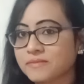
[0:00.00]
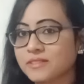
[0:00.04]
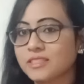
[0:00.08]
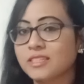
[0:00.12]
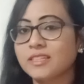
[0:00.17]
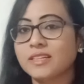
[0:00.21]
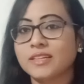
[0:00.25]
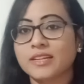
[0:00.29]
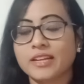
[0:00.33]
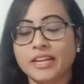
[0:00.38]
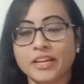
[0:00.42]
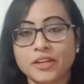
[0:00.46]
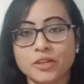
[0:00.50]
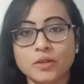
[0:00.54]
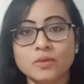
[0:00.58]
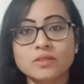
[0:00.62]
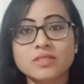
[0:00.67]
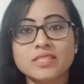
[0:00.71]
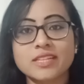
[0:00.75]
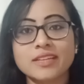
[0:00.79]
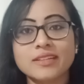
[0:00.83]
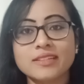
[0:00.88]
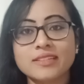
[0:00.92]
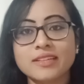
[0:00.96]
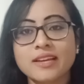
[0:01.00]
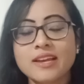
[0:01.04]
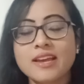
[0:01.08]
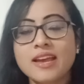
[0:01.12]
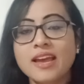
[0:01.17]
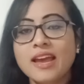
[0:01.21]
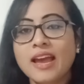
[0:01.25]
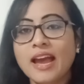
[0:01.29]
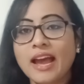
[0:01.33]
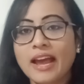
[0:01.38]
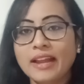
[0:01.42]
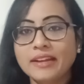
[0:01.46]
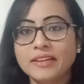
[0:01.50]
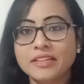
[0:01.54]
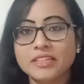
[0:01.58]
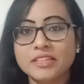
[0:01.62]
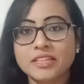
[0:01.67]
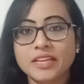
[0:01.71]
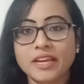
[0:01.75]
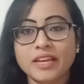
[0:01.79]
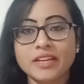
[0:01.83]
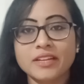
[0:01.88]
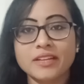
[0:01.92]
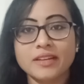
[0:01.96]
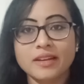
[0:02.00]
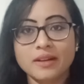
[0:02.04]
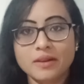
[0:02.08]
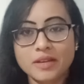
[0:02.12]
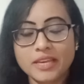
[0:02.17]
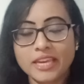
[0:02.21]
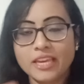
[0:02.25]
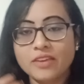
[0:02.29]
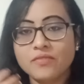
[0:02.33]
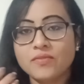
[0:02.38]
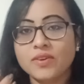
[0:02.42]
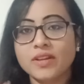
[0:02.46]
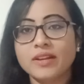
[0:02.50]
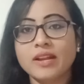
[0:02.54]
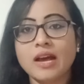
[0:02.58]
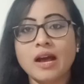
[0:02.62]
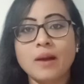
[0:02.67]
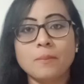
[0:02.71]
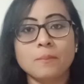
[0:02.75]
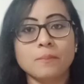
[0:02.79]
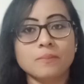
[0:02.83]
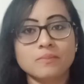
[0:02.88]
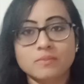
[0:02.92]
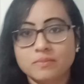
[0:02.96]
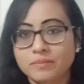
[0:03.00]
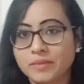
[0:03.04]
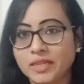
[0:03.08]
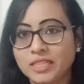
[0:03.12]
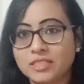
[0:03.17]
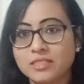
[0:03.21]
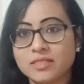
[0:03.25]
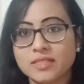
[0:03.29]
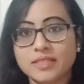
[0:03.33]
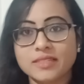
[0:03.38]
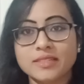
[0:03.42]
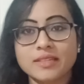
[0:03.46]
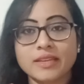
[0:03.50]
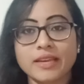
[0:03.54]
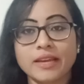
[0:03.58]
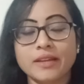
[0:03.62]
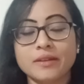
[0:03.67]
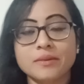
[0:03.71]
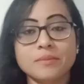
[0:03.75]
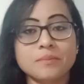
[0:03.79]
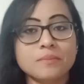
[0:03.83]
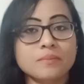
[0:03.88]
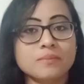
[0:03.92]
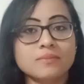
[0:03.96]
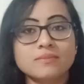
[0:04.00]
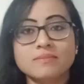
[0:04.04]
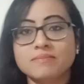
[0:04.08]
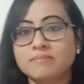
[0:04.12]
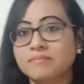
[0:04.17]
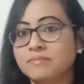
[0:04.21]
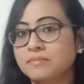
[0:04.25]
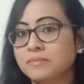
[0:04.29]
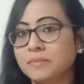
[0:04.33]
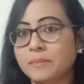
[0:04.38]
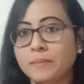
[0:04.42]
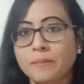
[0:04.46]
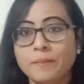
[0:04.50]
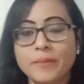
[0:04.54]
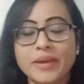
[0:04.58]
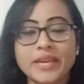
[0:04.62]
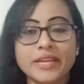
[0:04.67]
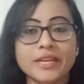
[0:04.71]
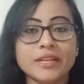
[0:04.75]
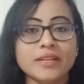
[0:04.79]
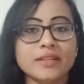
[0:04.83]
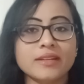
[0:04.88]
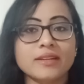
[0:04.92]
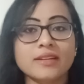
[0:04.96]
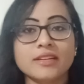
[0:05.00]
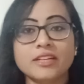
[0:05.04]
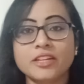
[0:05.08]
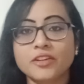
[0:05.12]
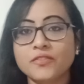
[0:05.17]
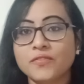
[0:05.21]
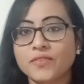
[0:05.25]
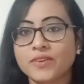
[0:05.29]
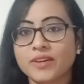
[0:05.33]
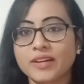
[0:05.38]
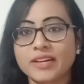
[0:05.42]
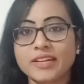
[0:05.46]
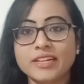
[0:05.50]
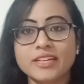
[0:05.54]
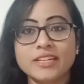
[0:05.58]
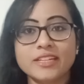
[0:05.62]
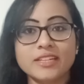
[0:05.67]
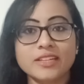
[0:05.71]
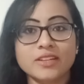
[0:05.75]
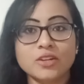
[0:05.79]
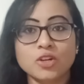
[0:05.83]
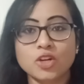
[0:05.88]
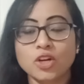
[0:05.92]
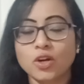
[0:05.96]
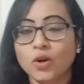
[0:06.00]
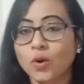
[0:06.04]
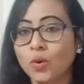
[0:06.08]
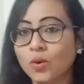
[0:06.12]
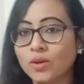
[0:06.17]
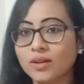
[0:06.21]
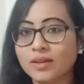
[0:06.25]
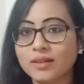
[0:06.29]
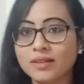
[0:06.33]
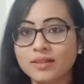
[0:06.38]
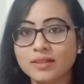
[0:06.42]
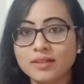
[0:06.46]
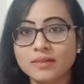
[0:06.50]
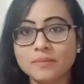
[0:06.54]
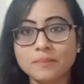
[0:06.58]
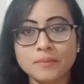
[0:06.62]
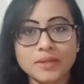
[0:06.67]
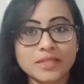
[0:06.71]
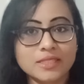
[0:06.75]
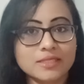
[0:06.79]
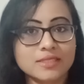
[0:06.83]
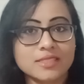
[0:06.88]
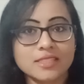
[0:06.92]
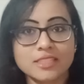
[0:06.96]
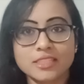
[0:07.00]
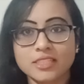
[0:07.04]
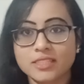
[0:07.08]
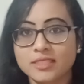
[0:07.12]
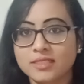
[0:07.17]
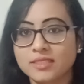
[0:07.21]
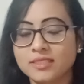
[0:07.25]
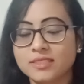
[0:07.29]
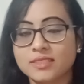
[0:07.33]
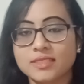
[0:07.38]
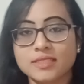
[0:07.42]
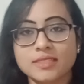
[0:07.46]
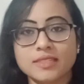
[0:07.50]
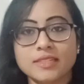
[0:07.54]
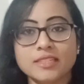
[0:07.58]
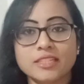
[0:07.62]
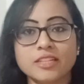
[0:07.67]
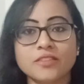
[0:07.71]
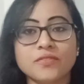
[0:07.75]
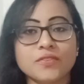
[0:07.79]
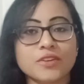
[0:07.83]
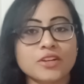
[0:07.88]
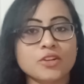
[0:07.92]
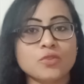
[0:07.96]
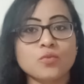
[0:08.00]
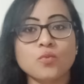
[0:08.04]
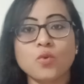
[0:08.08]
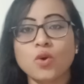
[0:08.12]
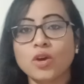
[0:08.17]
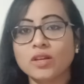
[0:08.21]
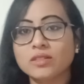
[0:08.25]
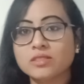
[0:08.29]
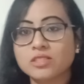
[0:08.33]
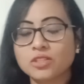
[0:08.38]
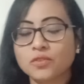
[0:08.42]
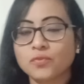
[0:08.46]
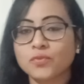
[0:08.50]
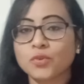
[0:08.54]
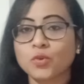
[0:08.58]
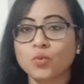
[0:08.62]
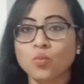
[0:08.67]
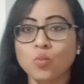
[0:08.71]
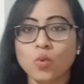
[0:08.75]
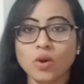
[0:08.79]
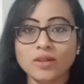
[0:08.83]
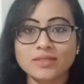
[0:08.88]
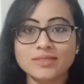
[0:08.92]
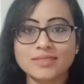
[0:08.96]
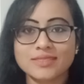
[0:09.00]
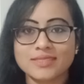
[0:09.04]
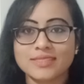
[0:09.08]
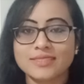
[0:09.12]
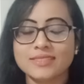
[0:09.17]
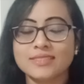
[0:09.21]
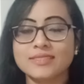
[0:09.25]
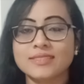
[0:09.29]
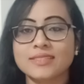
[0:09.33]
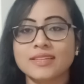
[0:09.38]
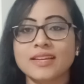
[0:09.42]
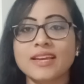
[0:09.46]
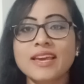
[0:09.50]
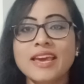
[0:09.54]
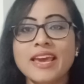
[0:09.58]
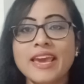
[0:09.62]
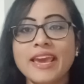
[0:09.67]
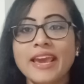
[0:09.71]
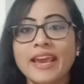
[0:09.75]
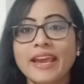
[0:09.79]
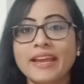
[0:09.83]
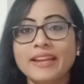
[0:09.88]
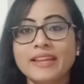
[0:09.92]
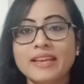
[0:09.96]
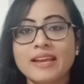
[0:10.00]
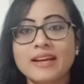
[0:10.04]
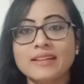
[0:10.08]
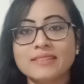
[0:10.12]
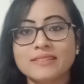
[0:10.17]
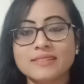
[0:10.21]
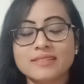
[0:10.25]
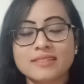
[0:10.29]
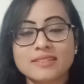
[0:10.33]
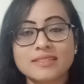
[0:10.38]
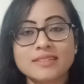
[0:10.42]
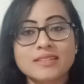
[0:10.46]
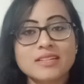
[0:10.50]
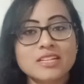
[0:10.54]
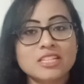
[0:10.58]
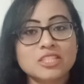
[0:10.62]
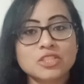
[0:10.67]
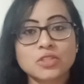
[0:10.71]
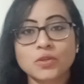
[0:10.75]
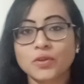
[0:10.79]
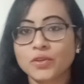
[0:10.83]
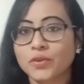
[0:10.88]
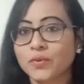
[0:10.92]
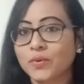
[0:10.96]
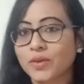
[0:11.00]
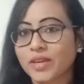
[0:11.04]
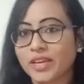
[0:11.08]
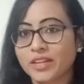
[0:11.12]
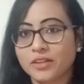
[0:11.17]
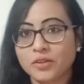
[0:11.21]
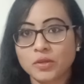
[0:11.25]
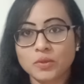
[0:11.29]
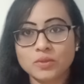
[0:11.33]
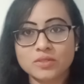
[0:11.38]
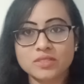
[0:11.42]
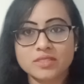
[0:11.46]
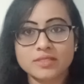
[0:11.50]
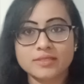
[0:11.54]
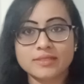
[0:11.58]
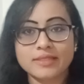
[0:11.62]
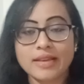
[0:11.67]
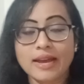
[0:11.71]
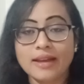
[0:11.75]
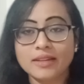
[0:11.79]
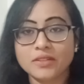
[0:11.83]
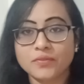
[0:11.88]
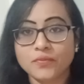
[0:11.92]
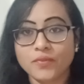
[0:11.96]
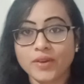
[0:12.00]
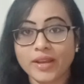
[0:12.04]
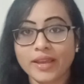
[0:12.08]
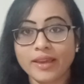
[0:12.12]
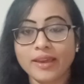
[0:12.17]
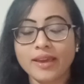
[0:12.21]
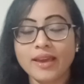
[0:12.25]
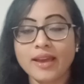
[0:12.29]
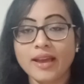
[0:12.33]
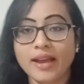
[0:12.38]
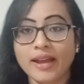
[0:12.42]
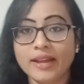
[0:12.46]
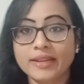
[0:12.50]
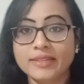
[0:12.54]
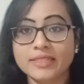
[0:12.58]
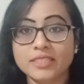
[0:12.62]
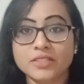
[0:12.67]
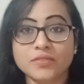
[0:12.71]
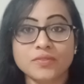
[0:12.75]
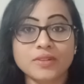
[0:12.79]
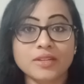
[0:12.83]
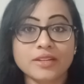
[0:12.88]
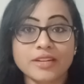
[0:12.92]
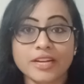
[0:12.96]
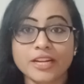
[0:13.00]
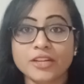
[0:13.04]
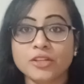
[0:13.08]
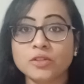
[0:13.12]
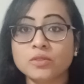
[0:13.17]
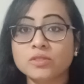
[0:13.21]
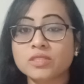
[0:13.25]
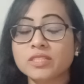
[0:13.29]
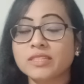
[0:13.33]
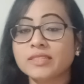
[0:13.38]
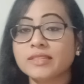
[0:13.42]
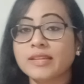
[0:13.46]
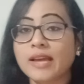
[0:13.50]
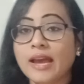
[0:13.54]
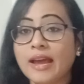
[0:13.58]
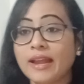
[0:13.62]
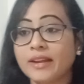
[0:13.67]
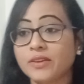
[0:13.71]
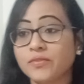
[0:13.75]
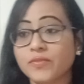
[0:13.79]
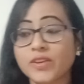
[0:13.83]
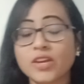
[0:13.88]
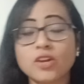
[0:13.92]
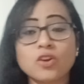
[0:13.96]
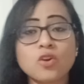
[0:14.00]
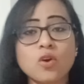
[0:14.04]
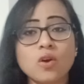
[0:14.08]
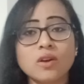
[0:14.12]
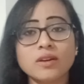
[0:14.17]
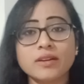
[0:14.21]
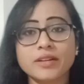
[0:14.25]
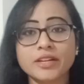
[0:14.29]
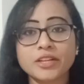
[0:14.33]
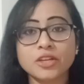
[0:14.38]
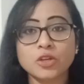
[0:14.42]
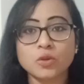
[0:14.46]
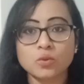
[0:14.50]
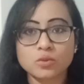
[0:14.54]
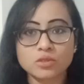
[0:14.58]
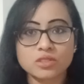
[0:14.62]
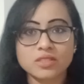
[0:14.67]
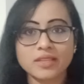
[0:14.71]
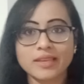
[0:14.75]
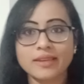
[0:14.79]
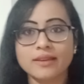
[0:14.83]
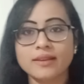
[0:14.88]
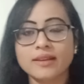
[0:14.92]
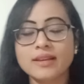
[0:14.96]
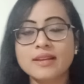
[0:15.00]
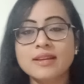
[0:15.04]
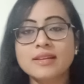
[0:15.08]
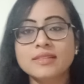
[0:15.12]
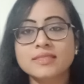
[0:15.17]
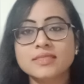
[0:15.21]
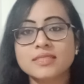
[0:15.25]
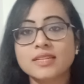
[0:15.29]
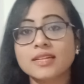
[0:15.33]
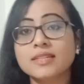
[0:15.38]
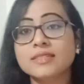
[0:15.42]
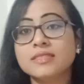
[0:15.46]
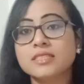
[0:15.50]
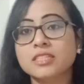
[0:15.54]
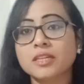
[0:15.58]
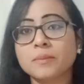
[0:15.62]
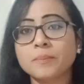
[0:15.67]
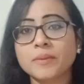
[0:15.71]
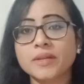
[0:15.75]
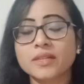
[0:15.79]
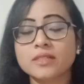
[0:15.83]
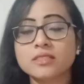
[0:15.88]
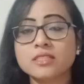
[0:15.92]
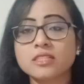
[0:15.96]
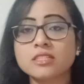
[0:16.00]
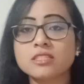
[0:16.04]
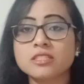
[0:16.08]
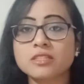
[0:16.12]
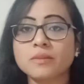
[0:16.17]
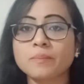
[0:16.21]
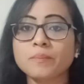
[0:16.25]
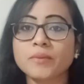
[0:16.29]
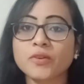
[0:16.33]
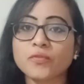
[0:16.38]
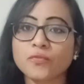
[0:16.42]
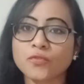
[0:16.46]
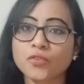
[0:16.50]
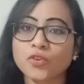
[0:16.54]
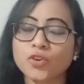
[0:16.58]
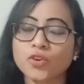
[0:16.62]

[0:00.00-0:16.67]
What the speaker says: reduce it, and it can even up, means it can make it in a different vocal, means it's in a different voice if you wanted it any other, so you can use it that way and it will reduce it. And we are already using ChatGPT system before.